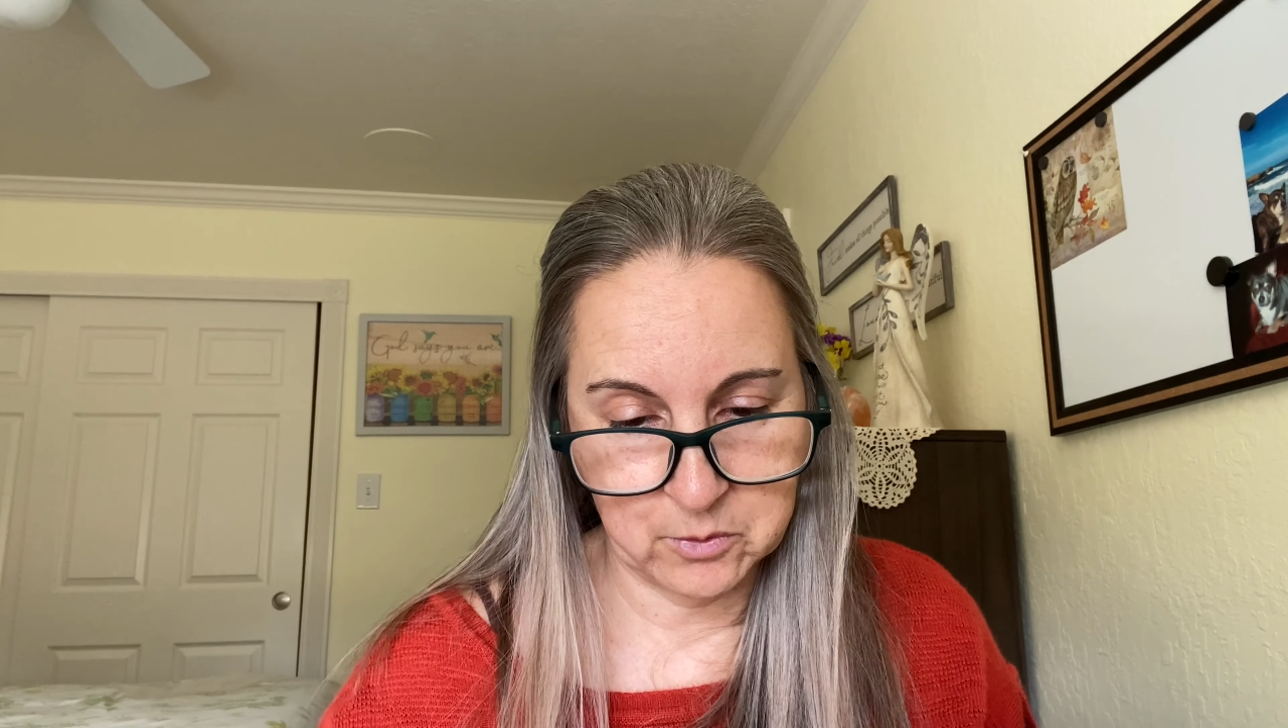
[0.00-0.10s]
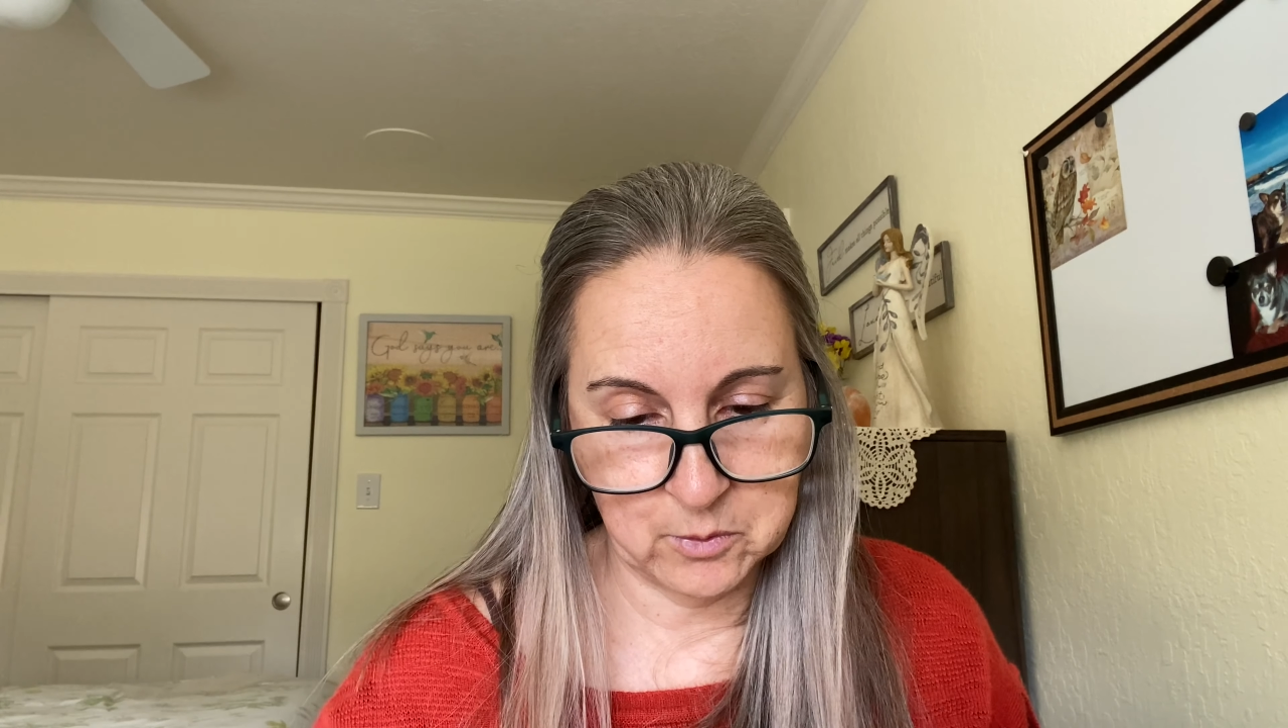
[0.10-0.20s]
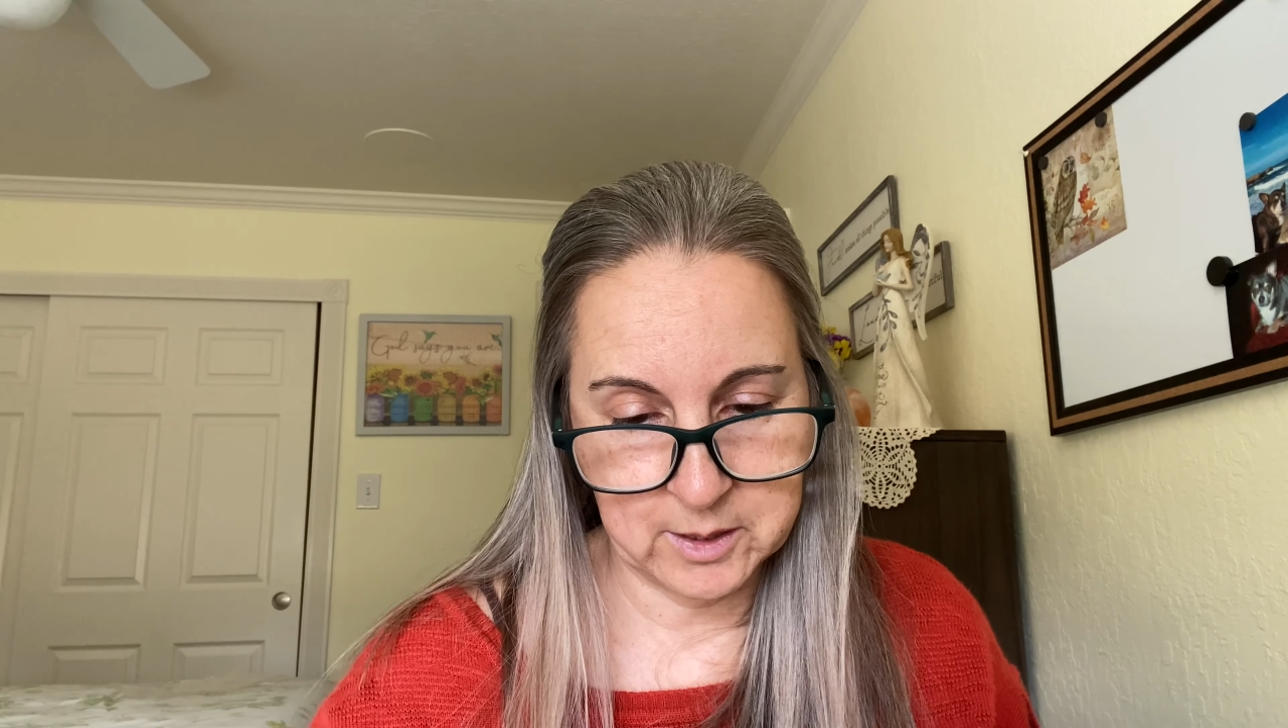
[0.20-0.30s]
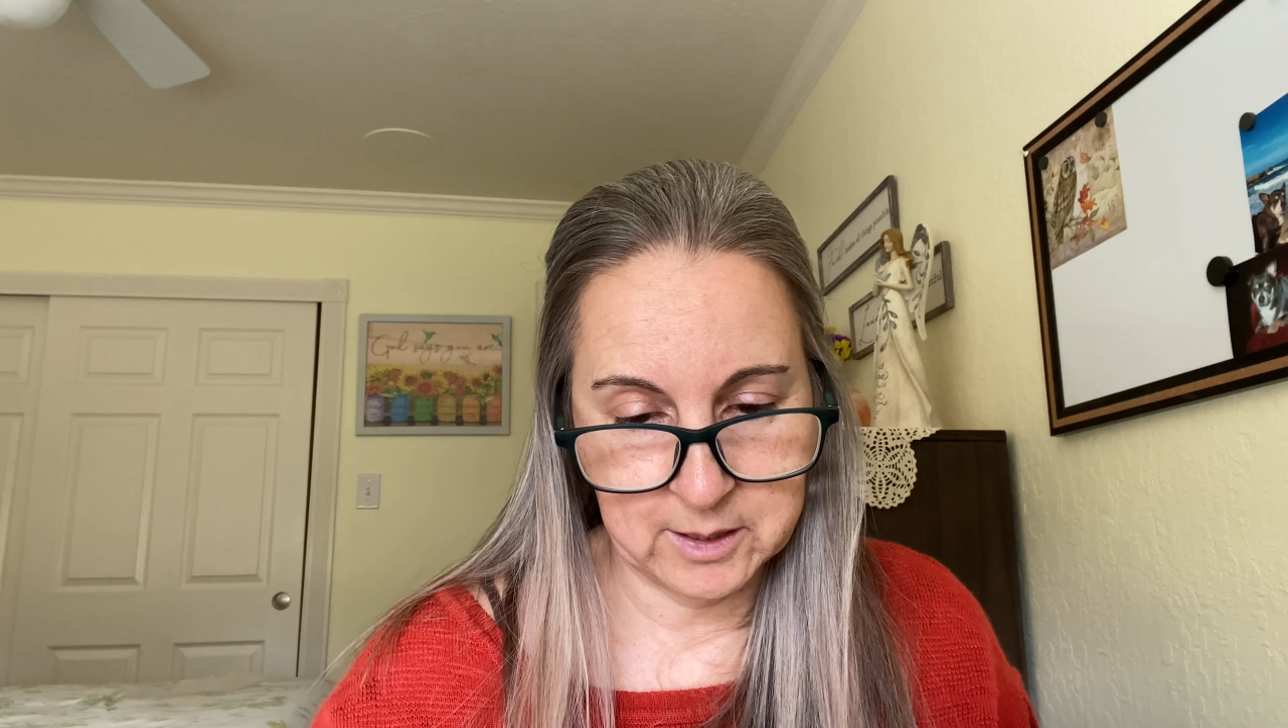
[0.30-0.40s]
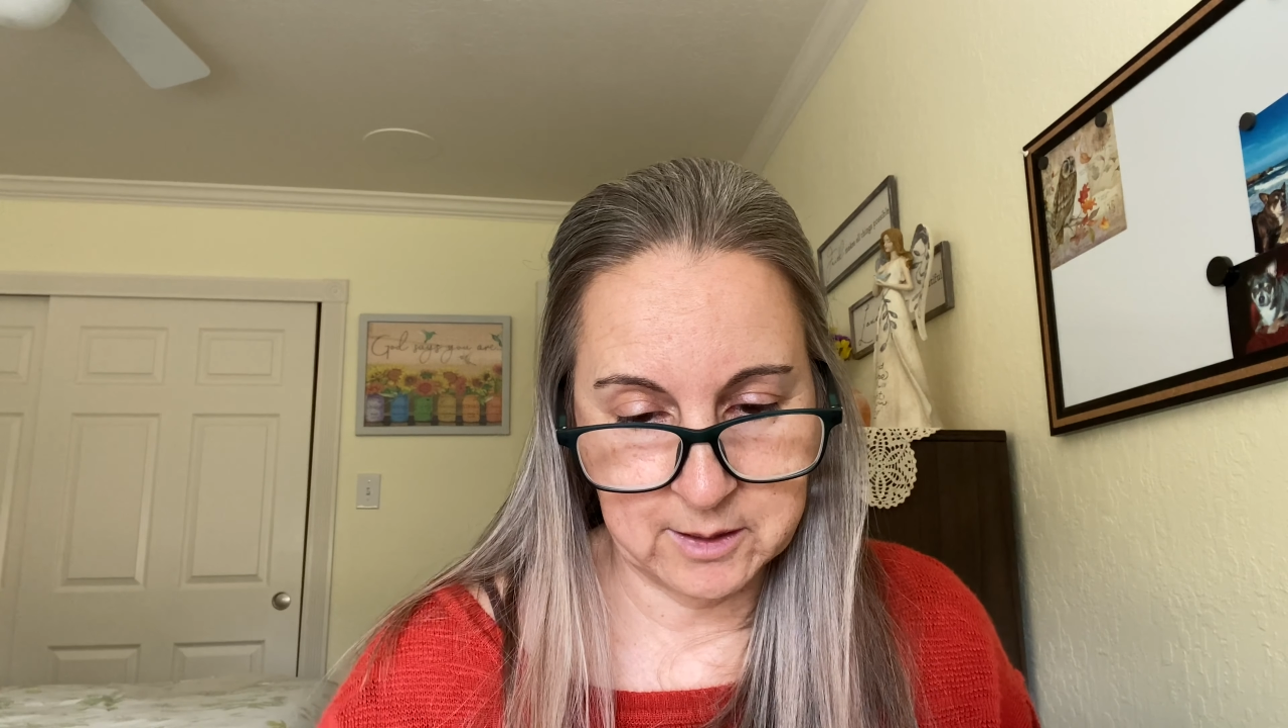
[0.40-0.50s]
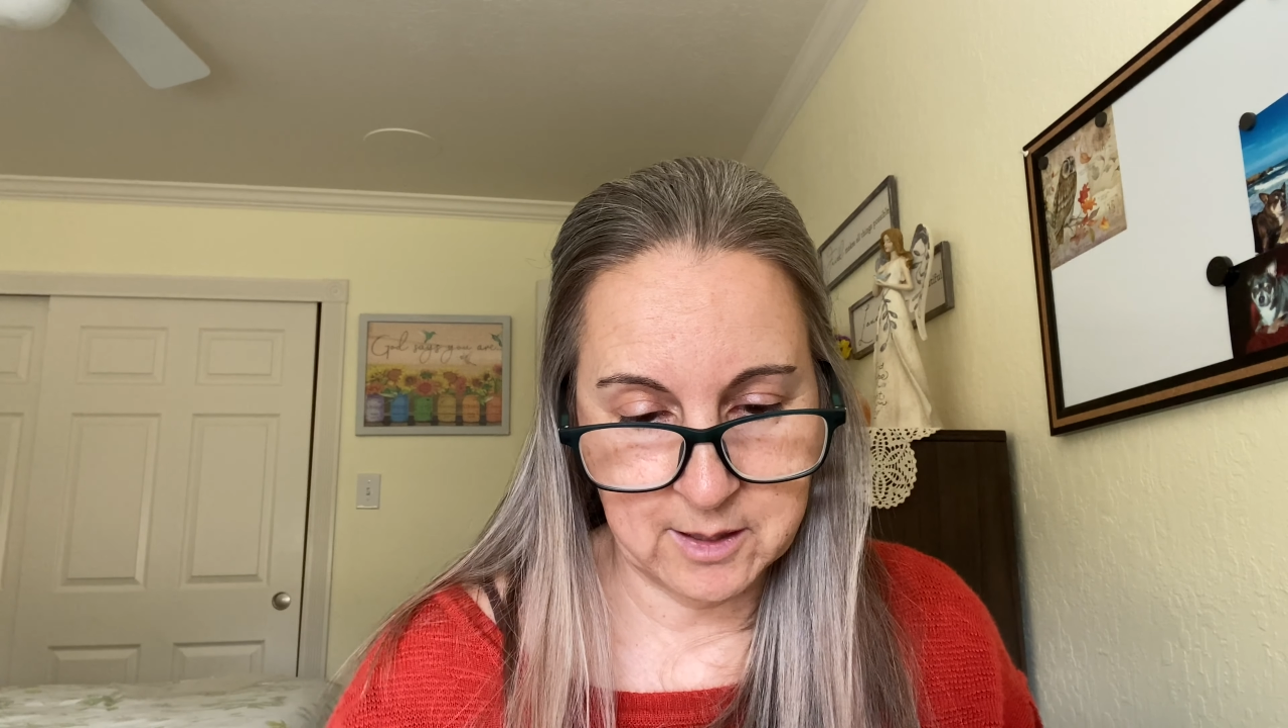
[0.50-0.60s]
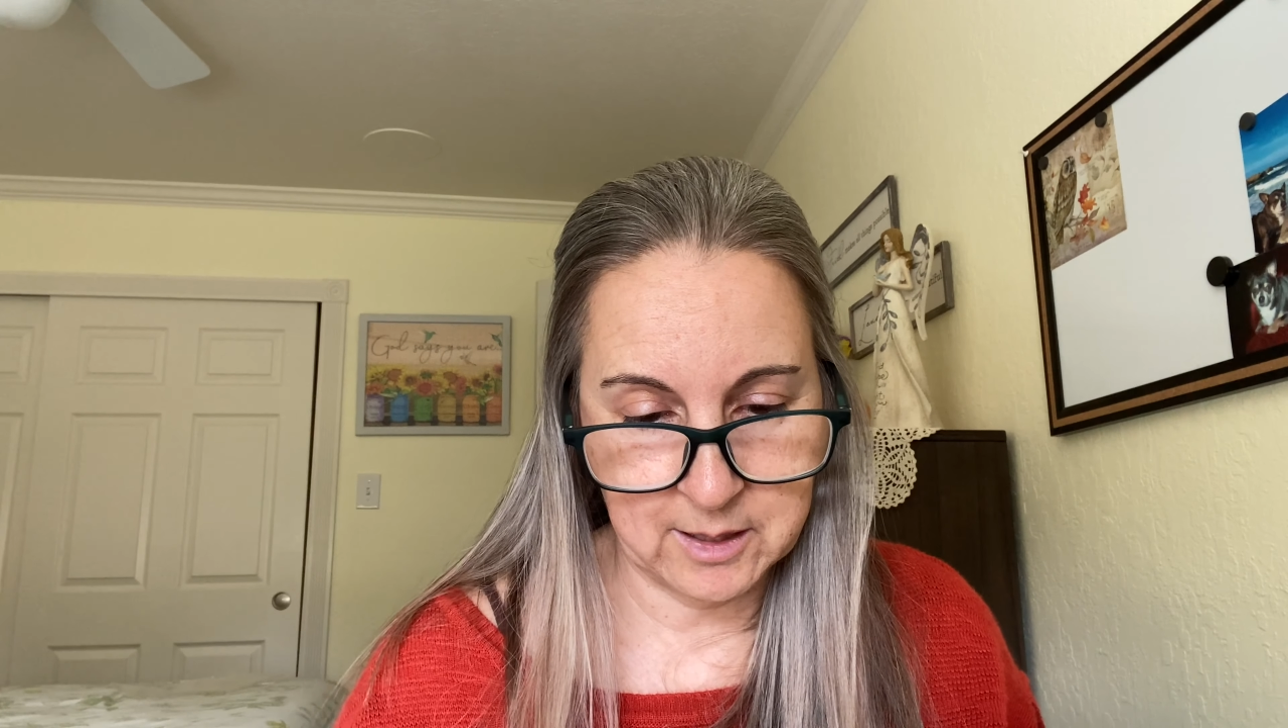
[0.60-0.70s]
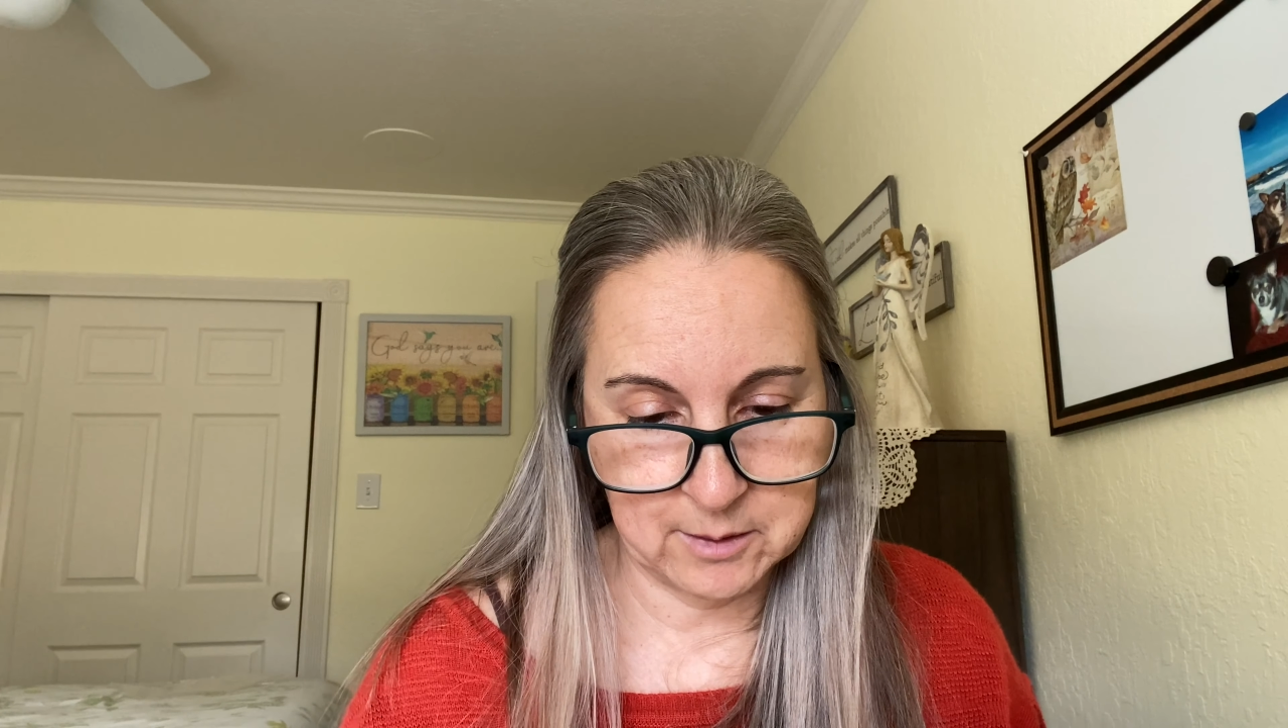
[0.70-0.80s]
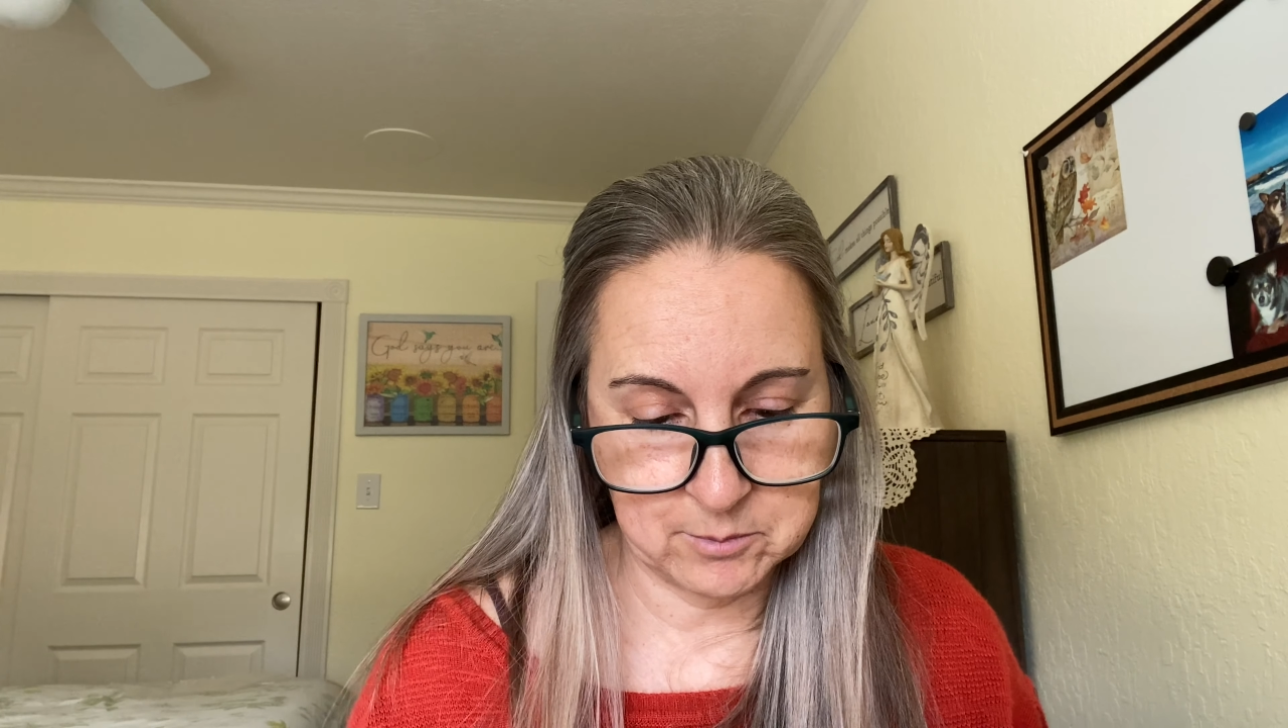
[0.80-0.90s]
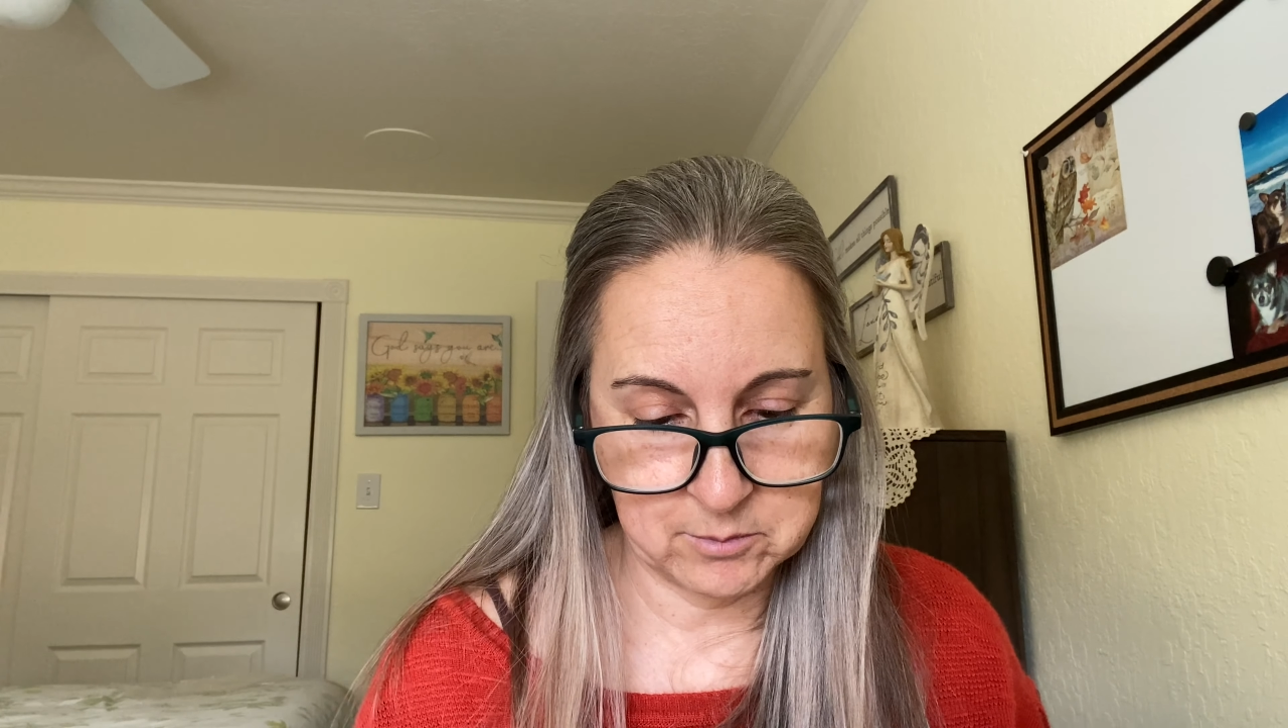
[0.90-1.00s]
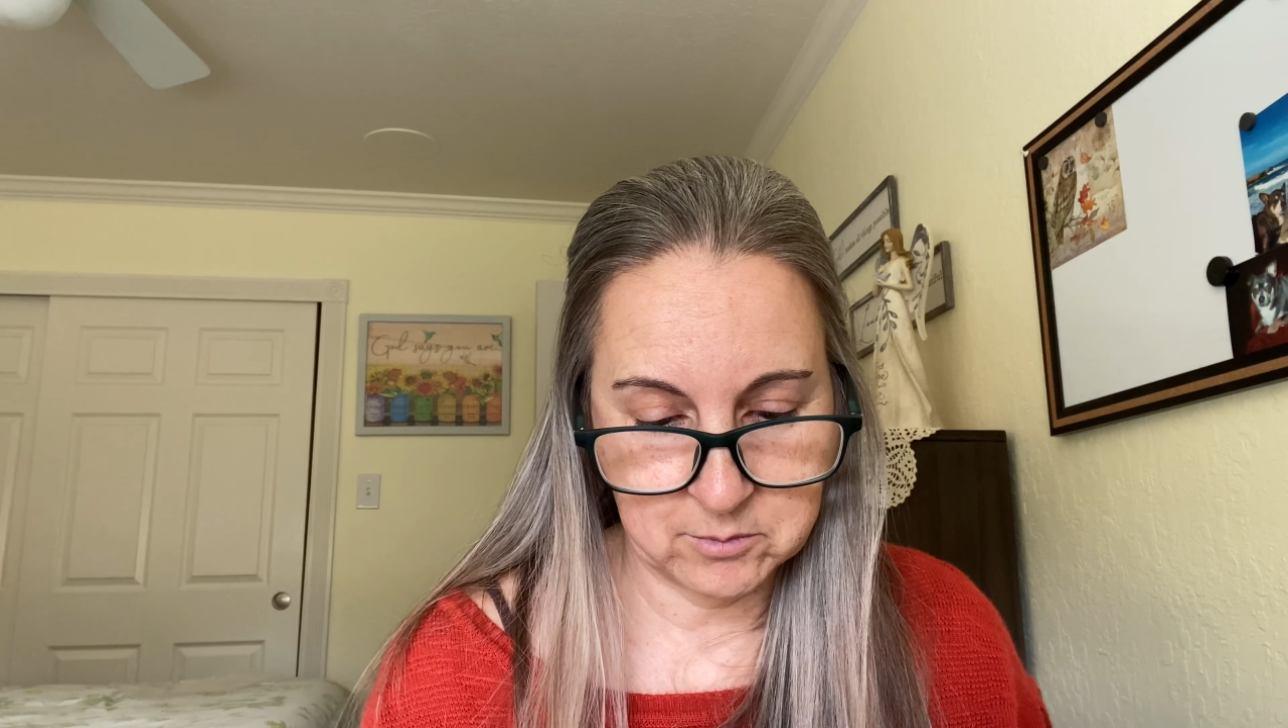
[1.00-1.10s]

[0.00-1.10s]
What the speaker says: when I'm